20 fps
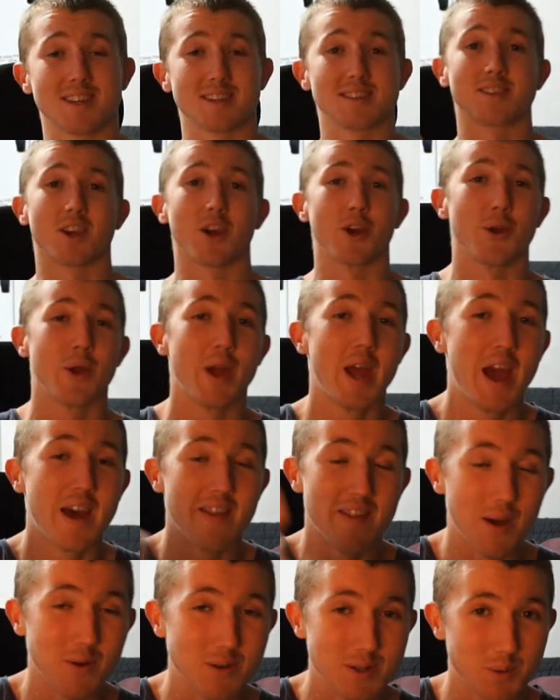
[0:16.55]
And so
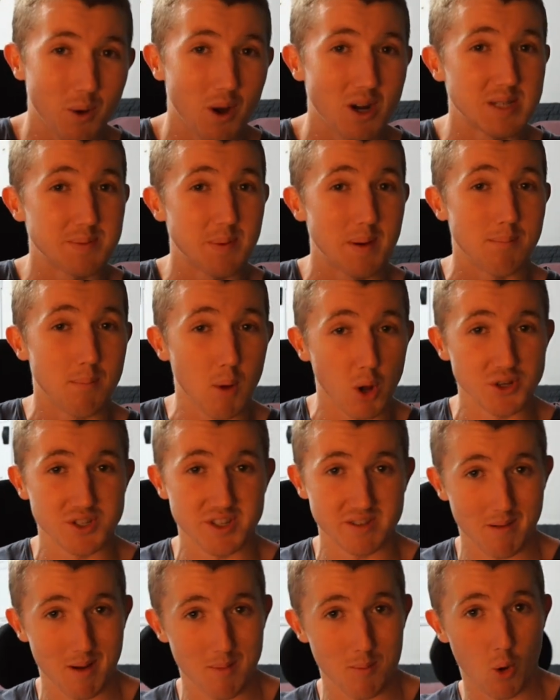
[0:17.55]
that was where I spent most
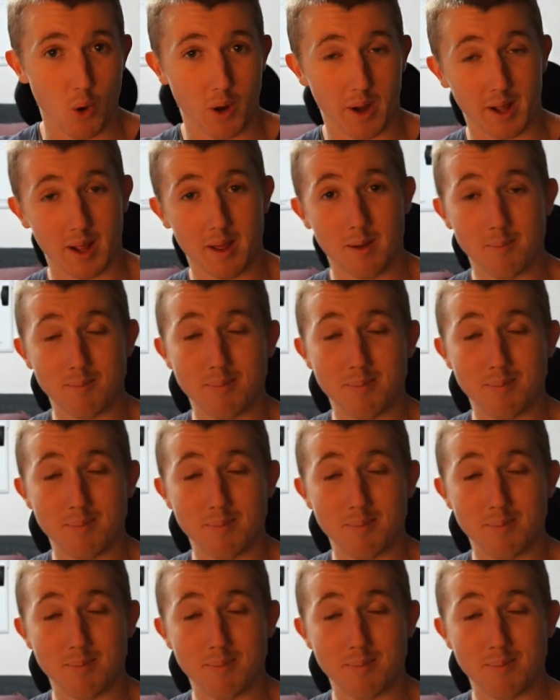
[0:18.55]
of my morning.